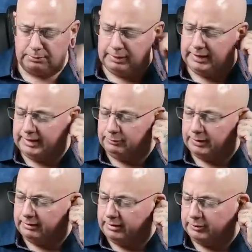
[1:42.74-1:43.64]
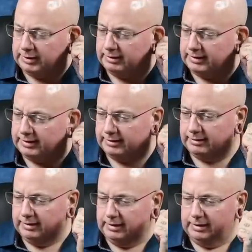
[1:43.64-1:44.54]
But anyway, the only thing
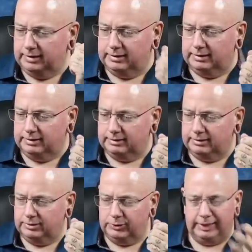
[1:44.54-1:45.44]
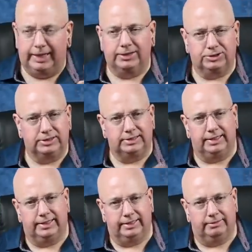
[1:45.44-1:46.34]
that you can actually
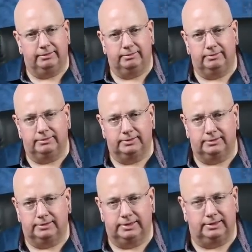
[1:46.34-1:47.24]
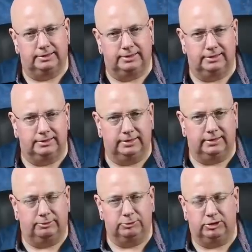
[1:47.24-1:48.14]
say Nikola Tesla
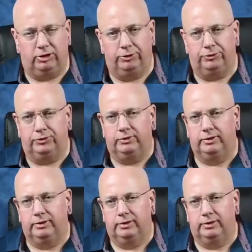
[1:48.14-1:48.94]
comes close